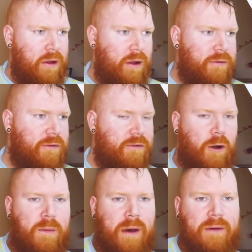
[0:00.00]
Not for
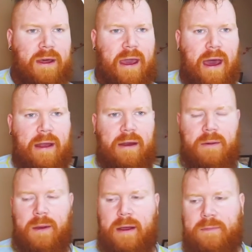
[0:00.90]
£4 a can,
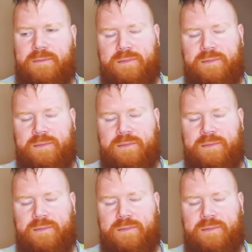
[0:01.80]
anyway.